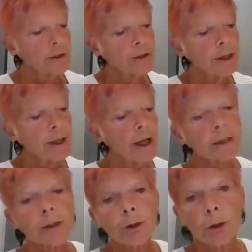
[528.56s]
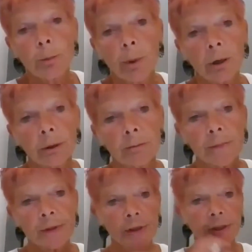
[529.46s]
The next two
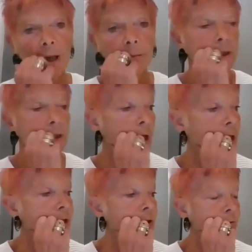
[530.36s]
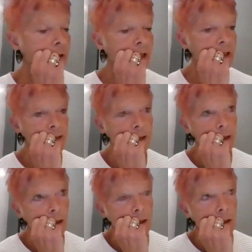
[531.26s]
poems that I'm going to read
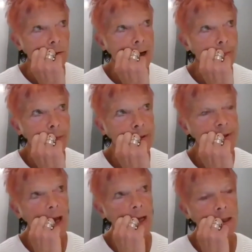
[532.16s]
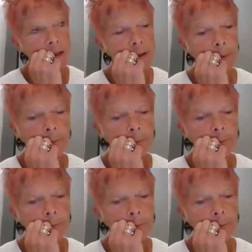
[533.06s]
represent